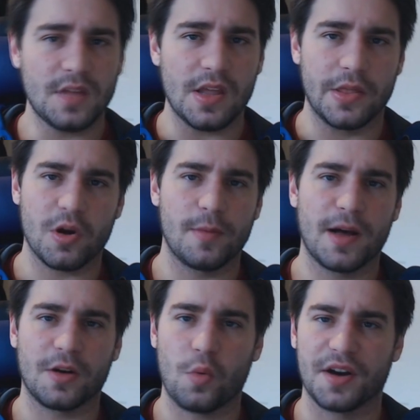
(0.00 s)
they'll come
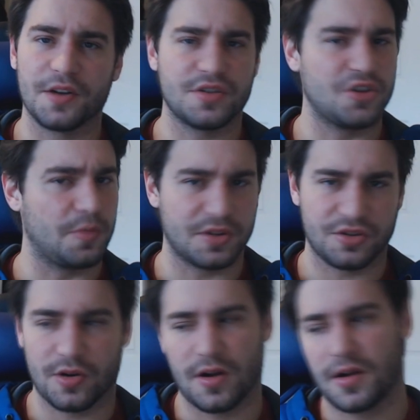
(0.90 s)
out of Wano super
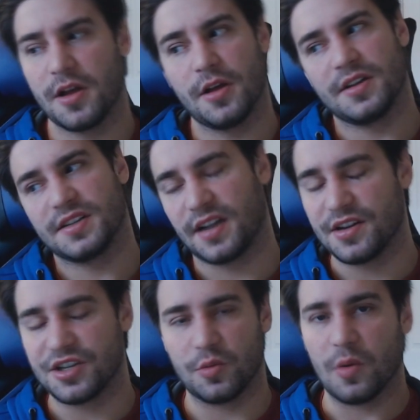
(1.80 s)
strong.
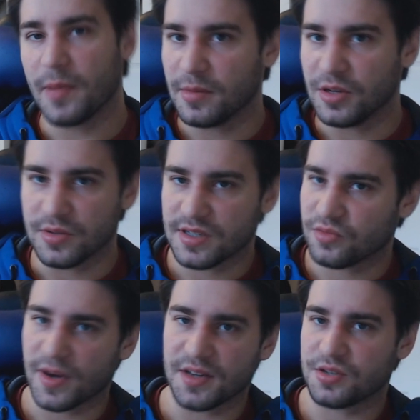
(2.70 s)
Sanji will maybe use
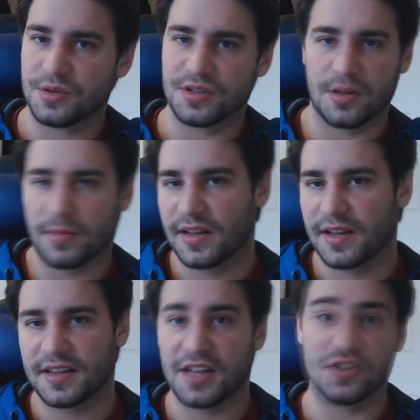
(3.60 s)
his raid suit or something
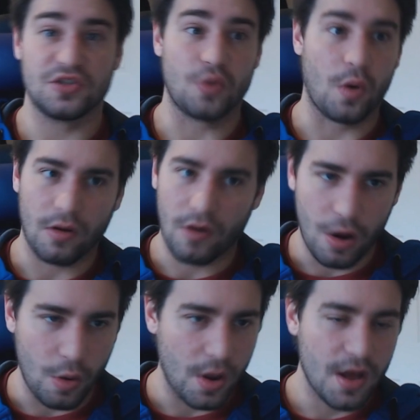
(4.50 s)
like that.
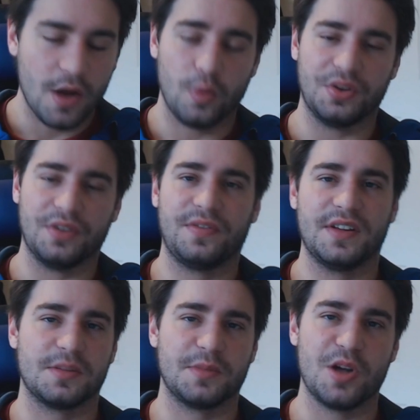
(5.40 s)
Zoro will
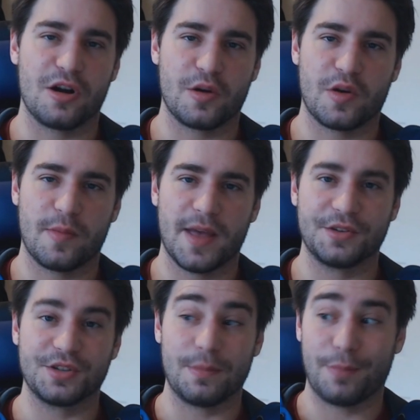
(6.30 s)
defeat some Yonko
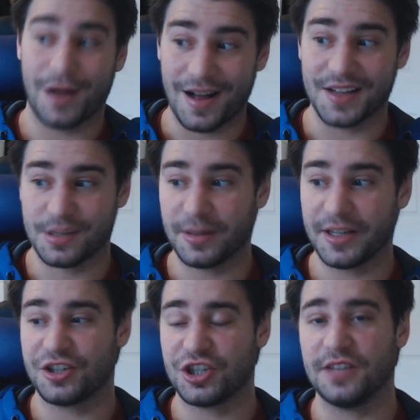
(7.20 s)
commanders and
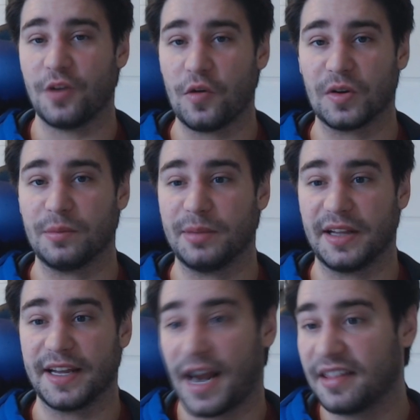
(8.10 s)
possibly achieve over 1
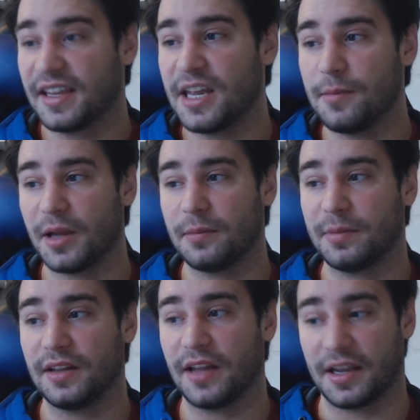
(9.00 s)
billion. I think he might
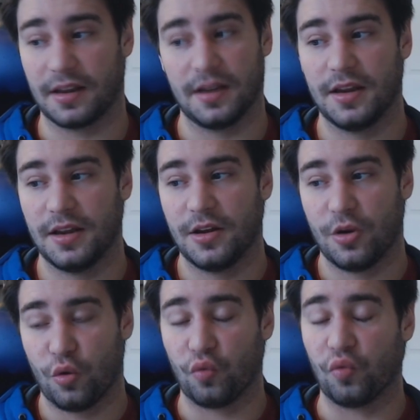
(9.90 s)
be, like,
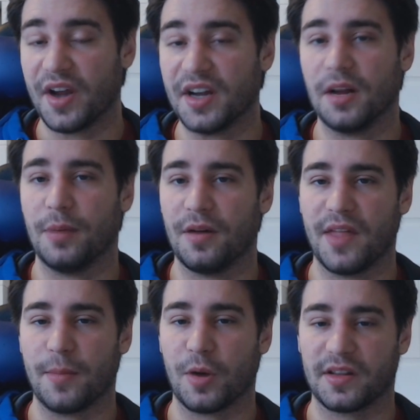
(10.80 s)
right above
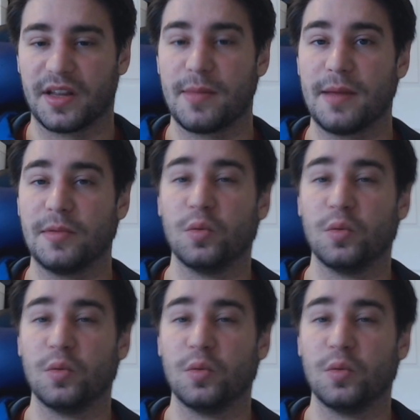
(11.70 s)
that mark, like maybe